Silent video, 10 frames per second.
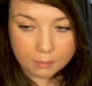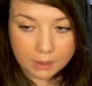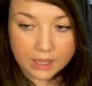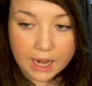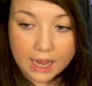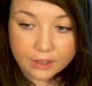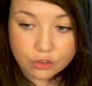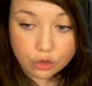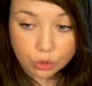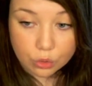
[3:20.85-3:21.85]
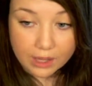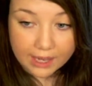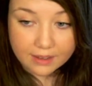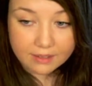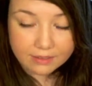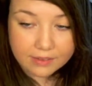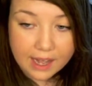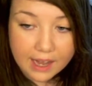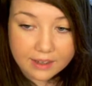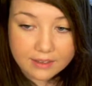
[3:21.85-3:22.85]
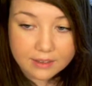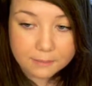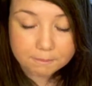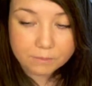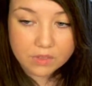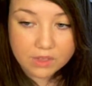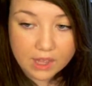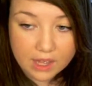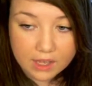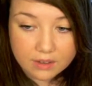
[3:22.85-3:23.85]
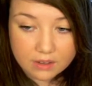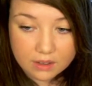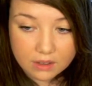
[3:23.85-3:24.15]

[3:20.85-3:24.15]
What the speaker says: But I do like the fact that